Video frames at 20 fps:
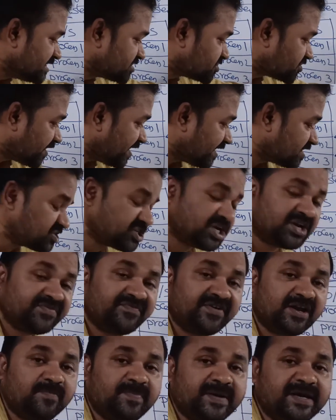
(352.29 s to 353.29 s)

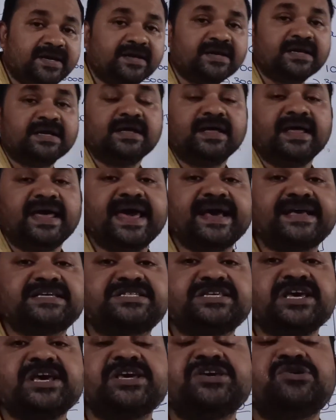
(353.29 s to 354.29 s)
instruction will be
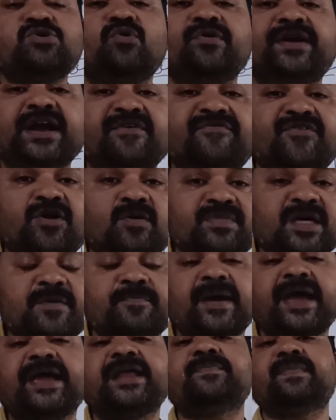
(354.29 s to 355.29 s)
executed from the
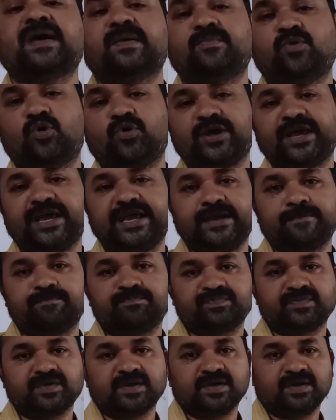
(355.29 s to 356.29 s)
main memory.